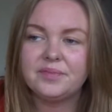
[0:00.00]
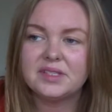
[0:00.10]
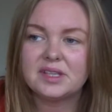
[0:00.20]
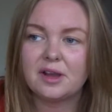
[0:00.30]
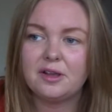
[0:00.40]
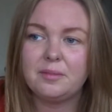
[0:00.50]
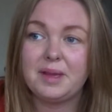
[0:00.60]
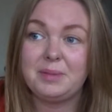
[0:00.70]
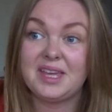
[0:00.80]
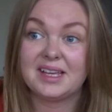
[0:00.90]
So
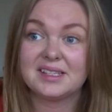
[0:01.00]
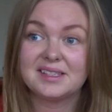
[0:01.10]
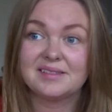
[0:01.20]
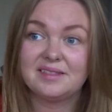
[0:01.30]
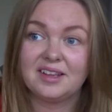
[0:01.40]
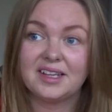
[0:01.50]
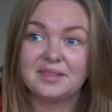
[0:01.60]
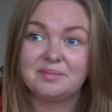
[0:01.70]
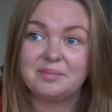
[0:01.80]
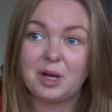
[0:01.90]
maybe that's
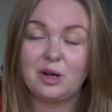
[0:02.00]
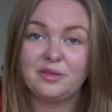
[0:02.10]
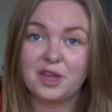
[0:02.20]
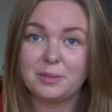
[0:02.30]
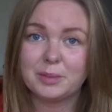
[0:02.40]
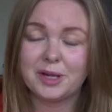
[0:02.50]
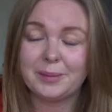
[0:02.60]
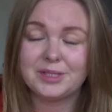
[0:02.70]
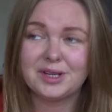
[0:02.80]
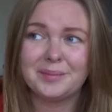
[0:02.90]
like part of curbing my
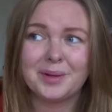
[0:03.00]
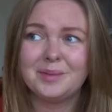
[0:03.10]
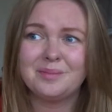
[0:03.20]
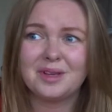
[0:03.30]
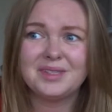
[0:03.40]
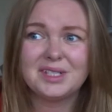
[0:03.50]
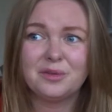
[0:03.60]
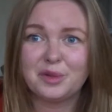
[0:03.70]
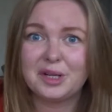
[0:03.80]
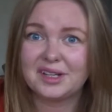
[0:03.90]
appetite, but I still
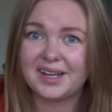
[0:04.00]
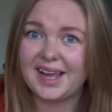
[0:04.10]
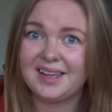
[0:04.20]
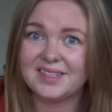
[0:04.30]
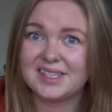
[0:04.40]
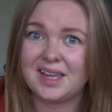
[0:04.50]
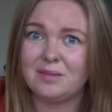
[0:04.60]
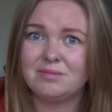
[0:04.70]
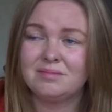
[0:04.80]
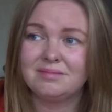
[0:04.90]
feel like I ate the
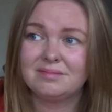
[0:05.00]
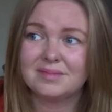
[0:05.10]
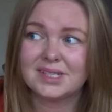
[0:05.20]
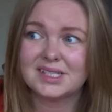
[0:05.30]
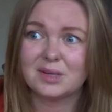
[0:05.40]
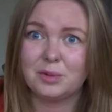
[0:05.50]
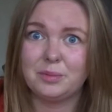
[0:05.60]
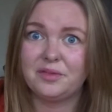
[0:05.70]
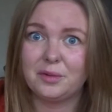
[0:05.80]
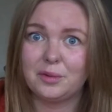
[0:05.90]
same as I would
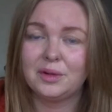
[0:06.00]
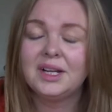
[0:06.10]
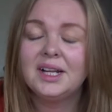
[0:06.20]
before.